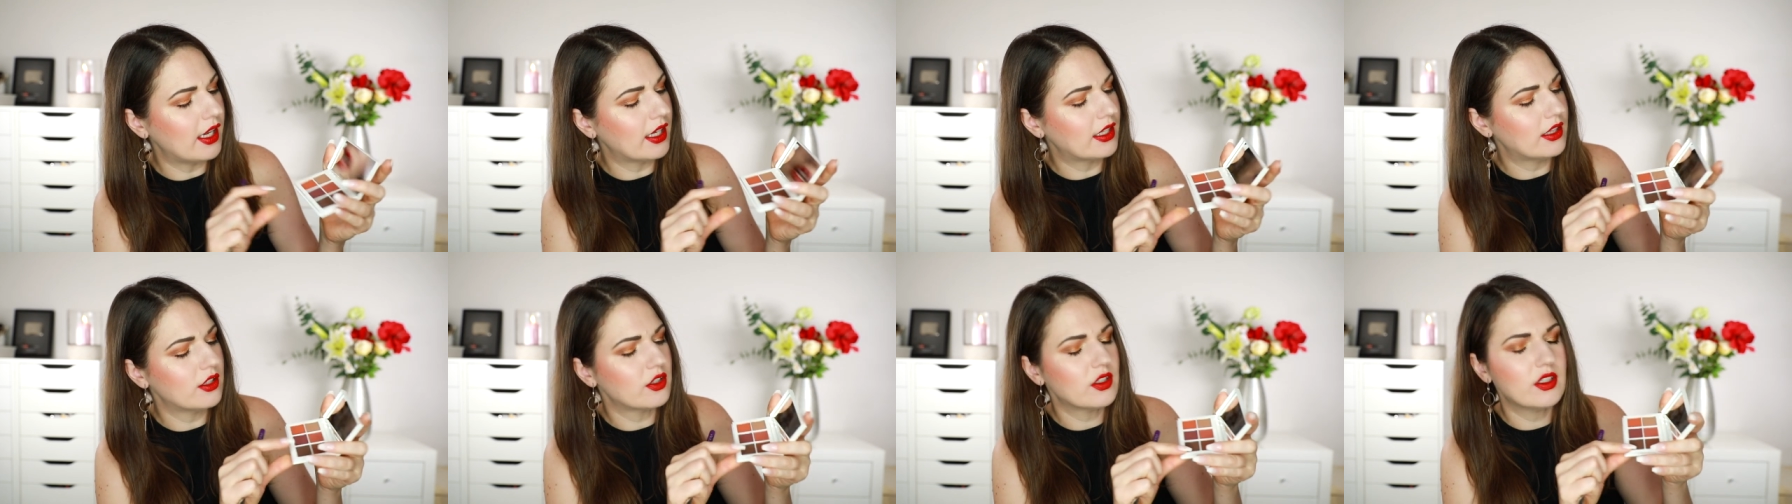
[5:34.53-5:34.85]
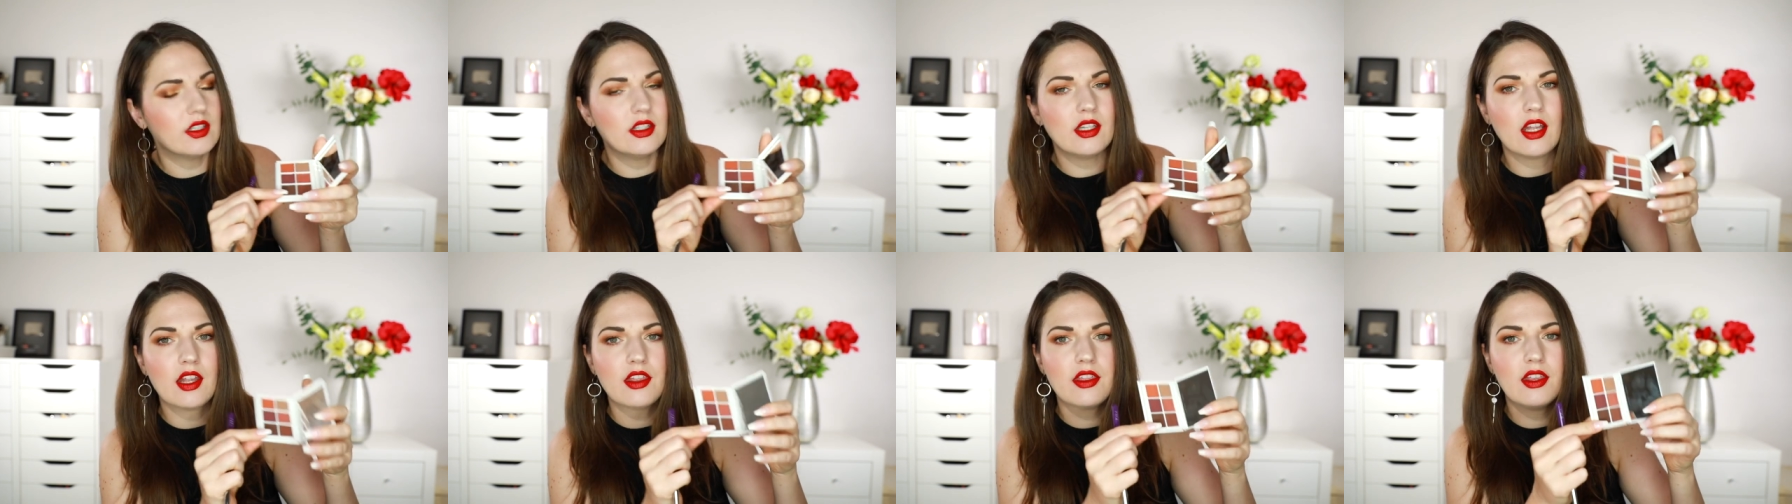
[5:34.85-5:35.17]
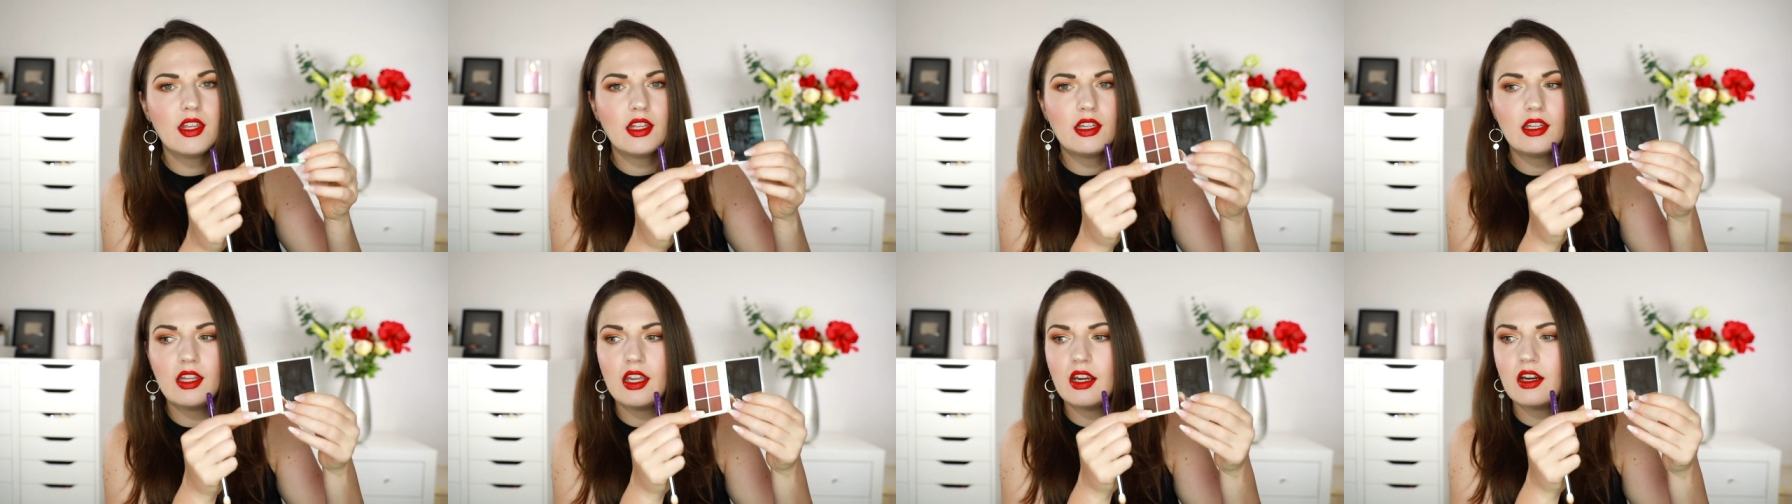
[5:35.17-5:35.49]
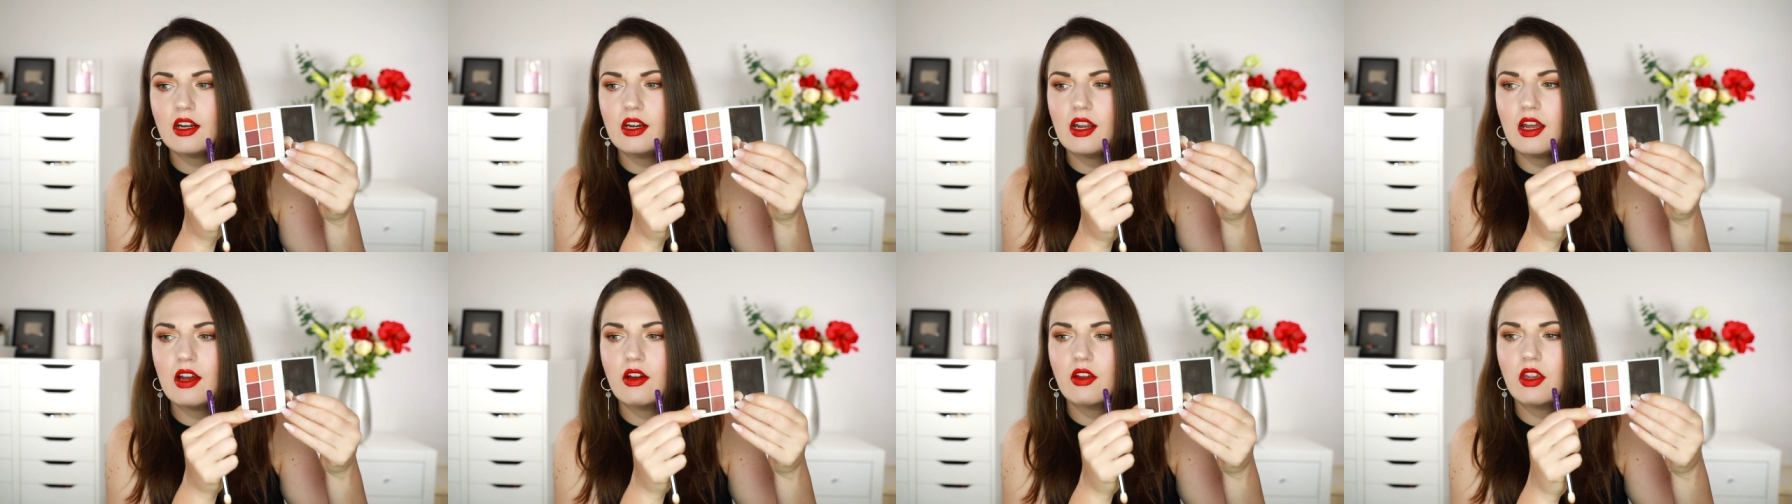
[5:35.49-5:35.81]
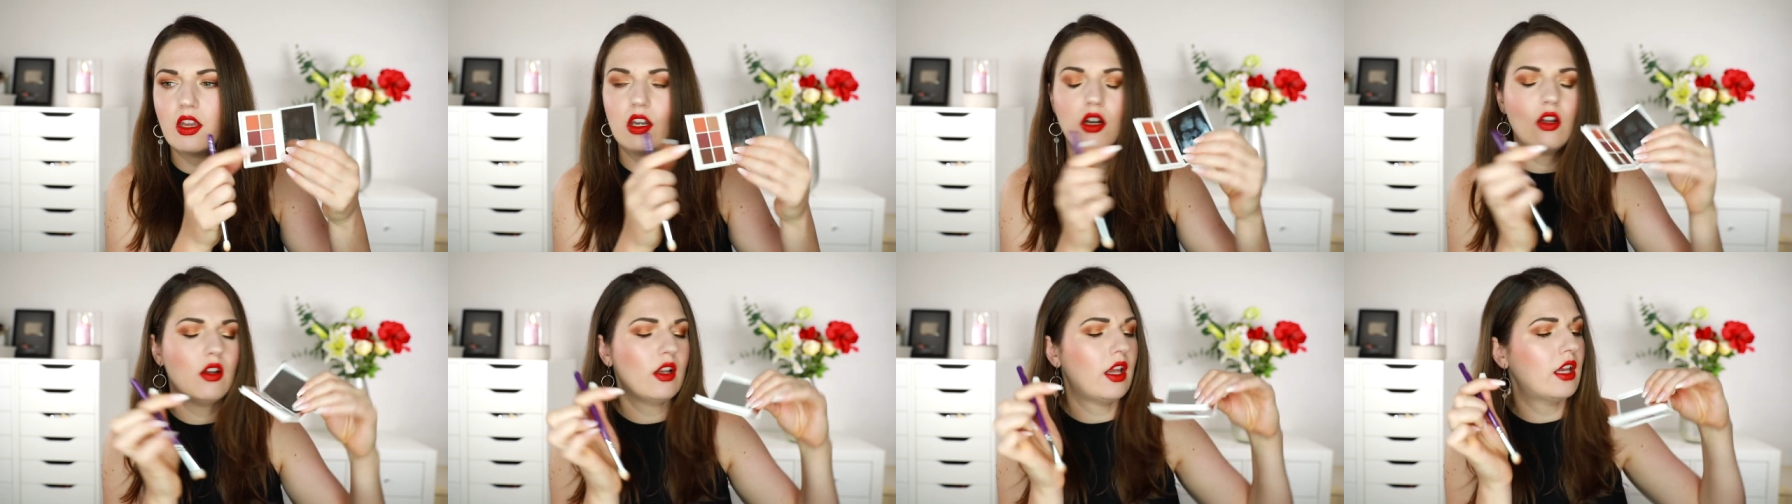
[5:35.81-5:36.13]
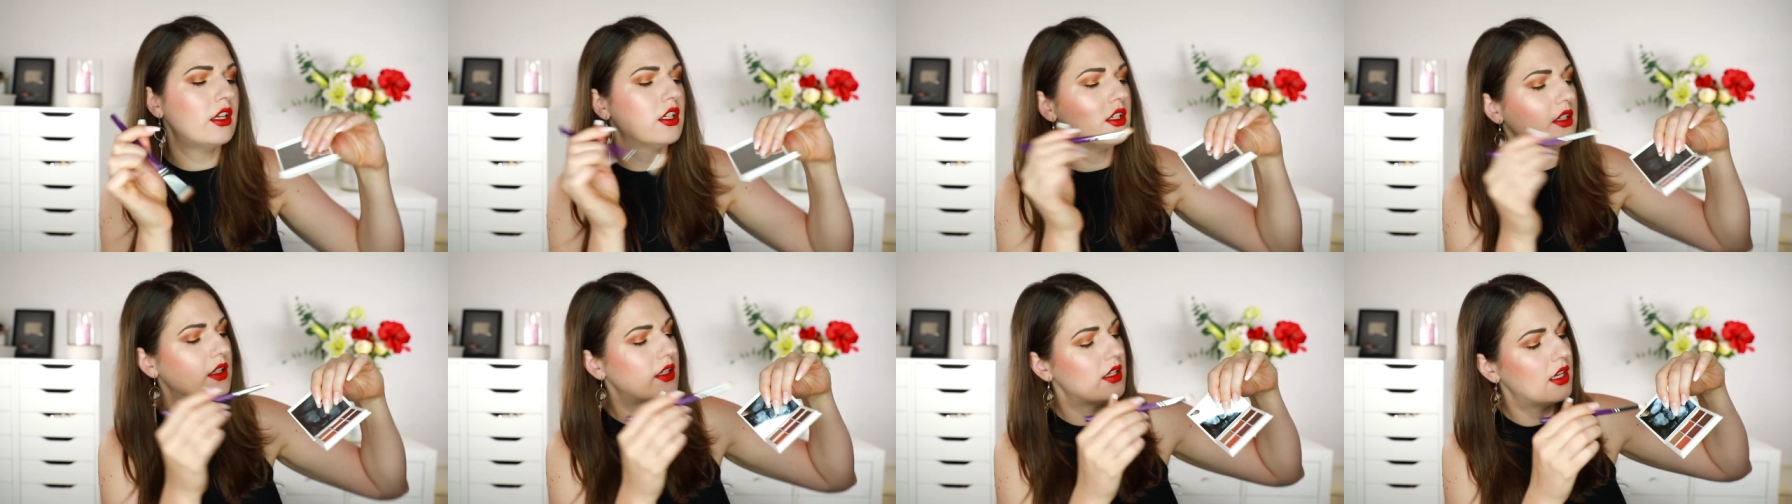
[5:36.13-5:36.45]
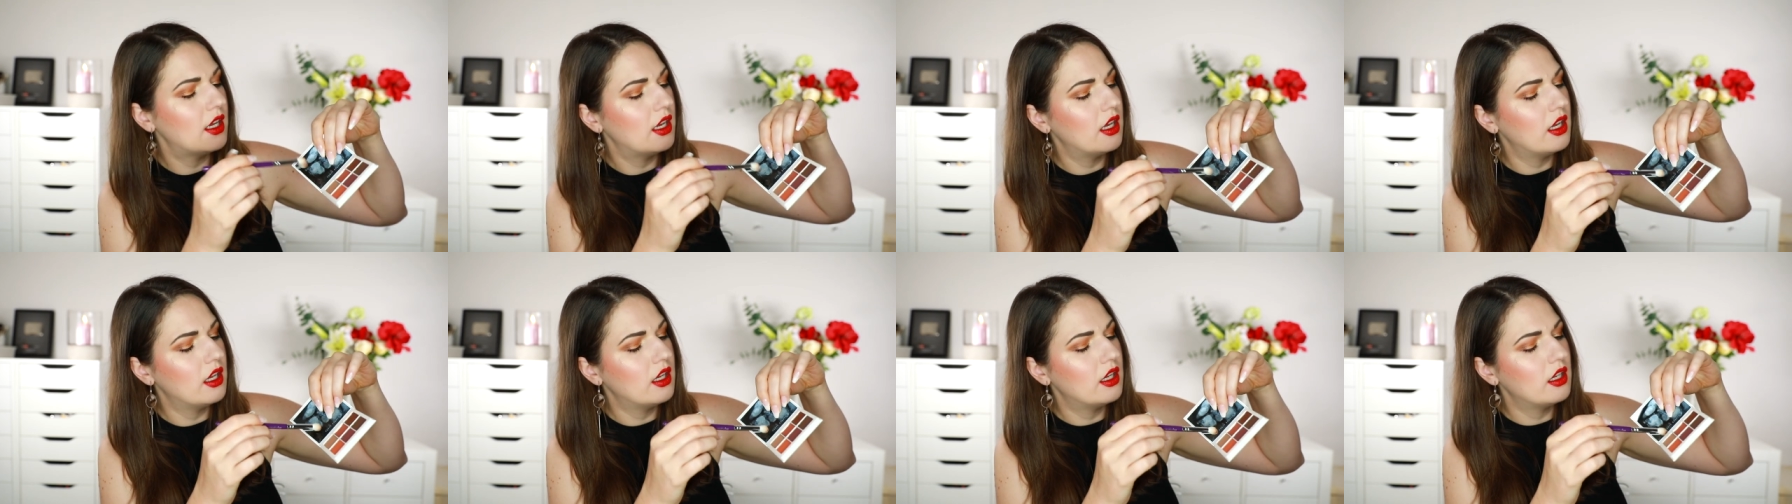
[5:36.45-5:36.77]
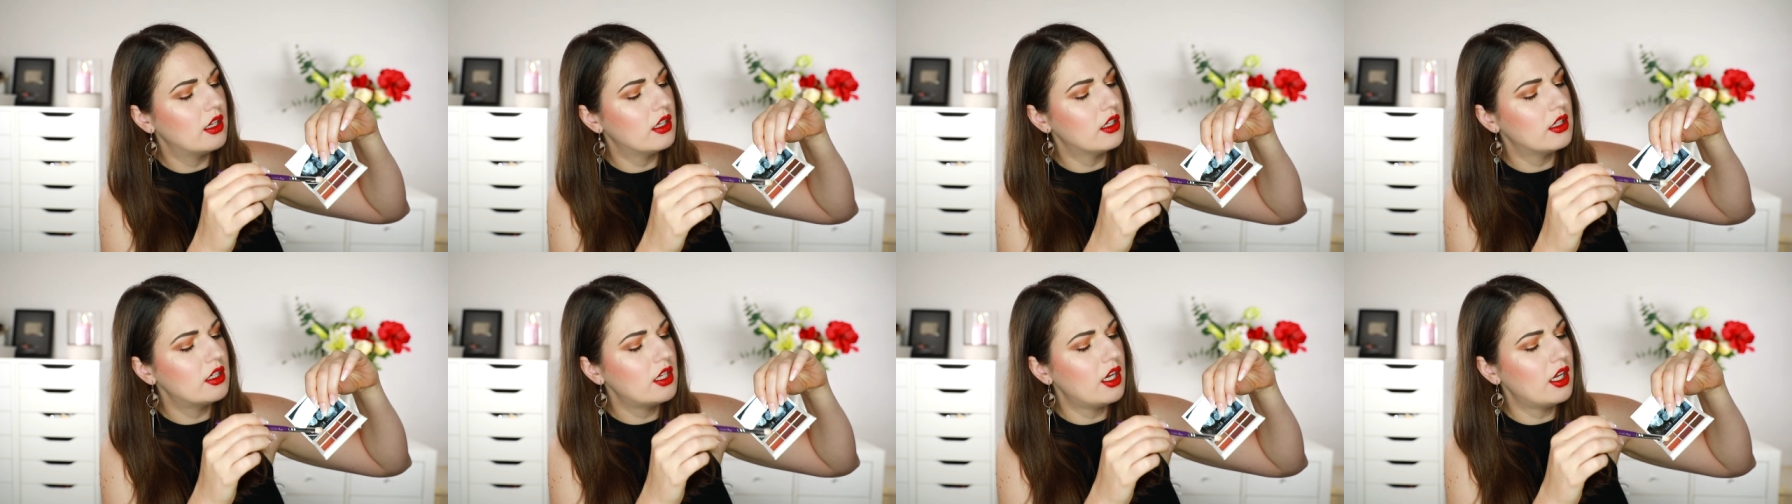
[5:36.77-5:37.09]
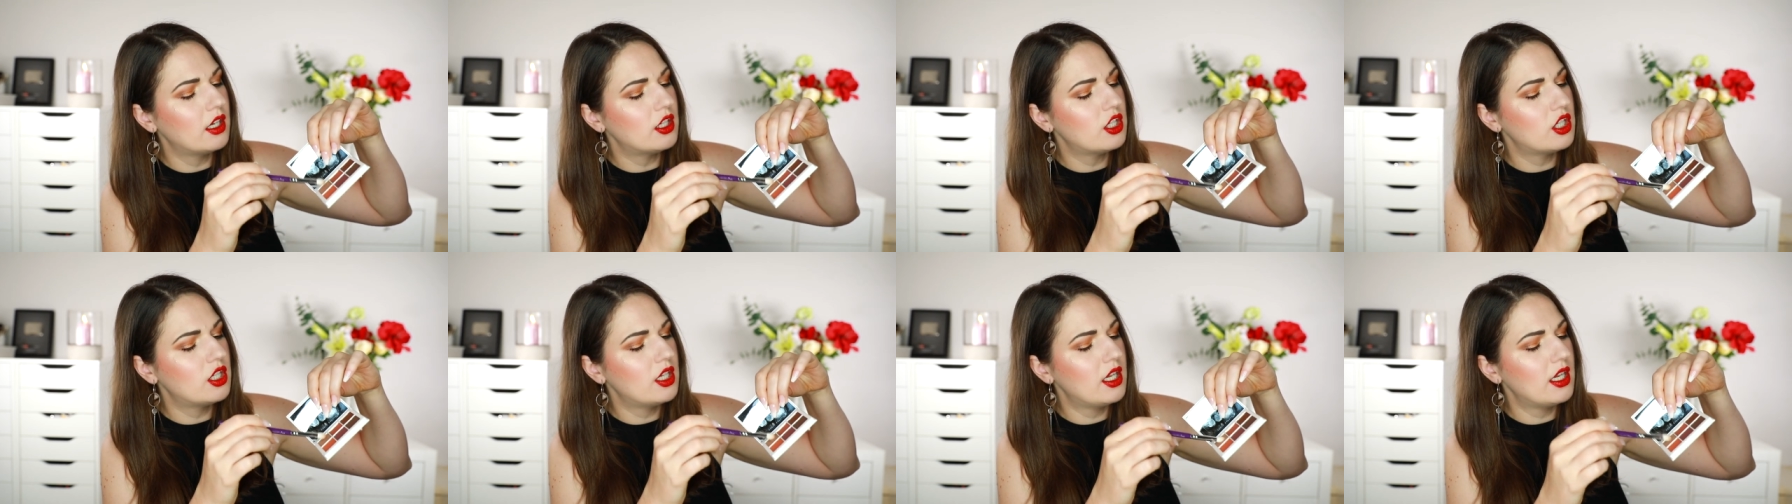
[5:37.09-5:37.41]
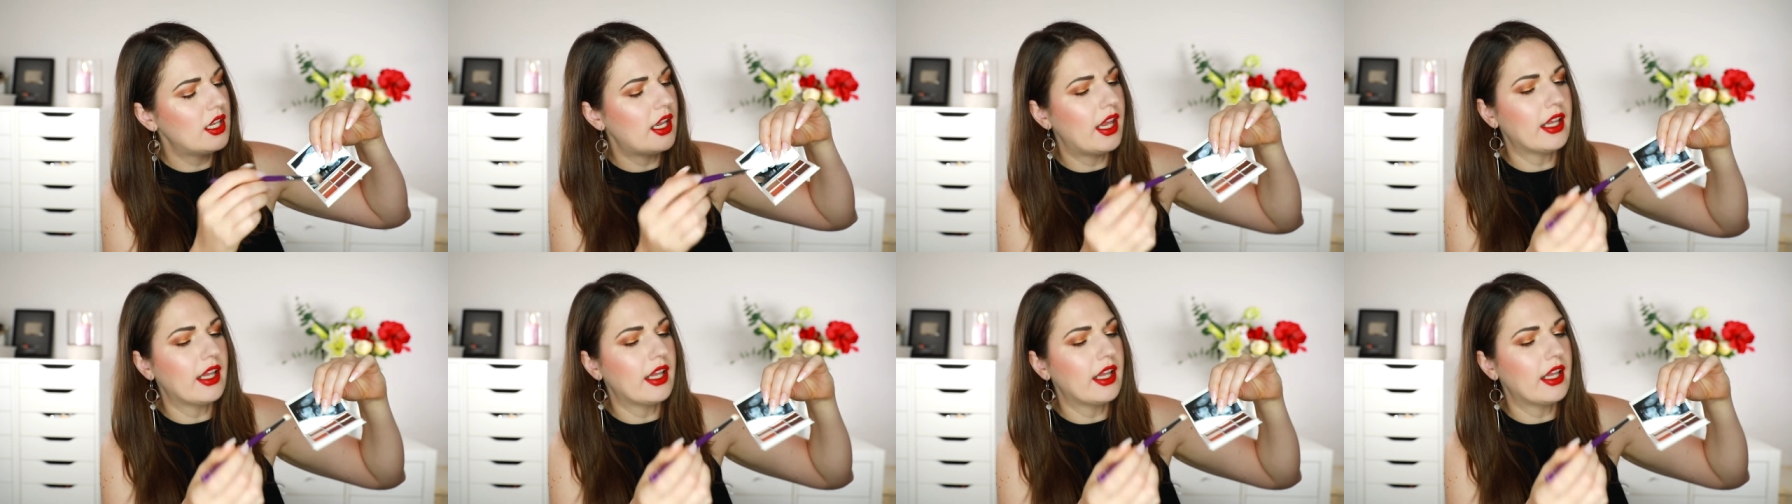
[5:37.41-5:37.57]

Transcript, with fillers: Like, there's nothing there now, you know? I just touched it.